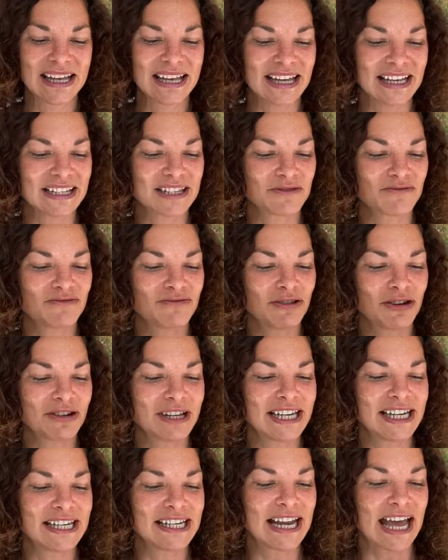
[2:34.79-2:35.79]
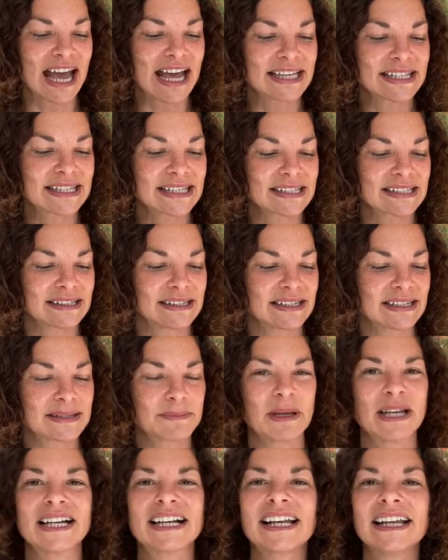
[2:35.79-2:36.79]
its rocky nest and it's
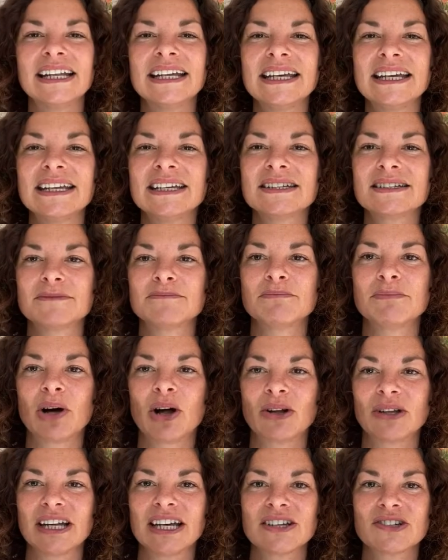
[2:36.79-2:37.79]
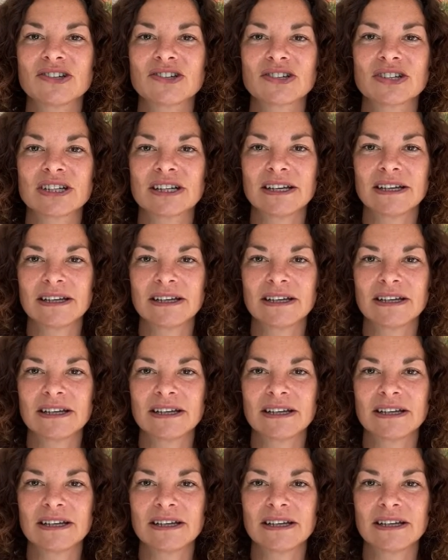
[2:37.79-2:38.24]
been cleaned and polished.